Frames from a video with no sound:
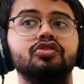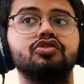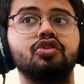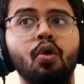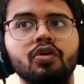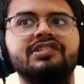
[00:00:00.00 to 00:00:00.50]

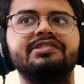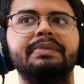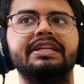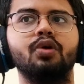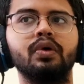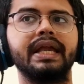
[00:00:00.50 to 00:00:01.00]

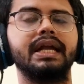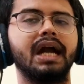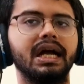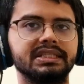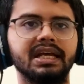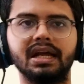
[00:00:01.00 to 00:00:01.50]
Swordsmith. Okay,
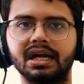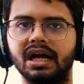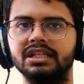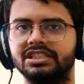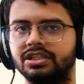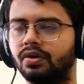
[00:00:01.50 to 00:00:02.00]

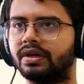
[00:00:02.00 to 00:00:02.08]
Katanakaji.